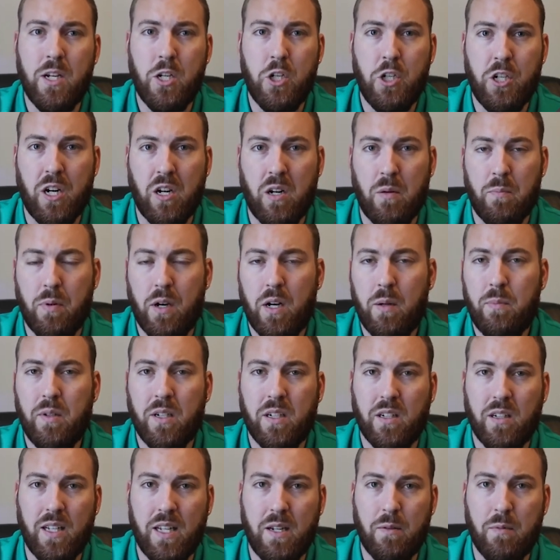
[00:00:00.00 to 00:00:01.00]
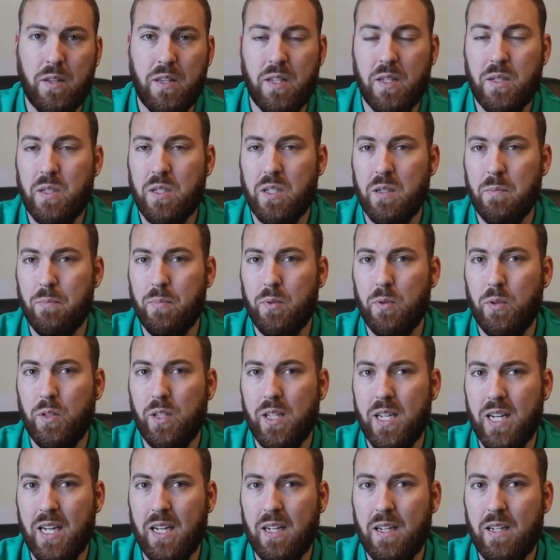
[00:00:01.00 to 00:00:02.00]
shared publicly with a simple
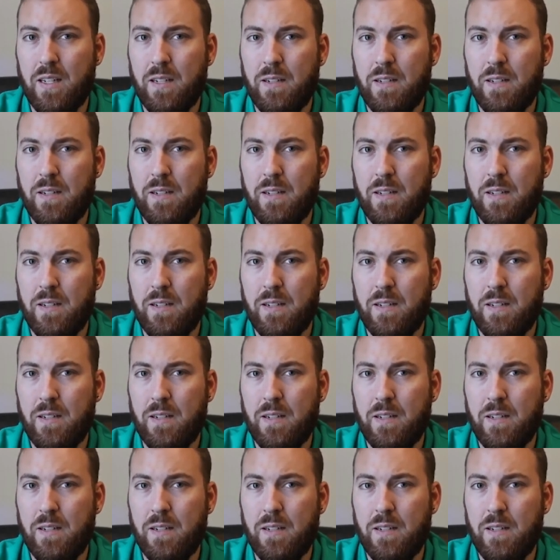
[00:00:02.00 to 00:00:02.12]
link.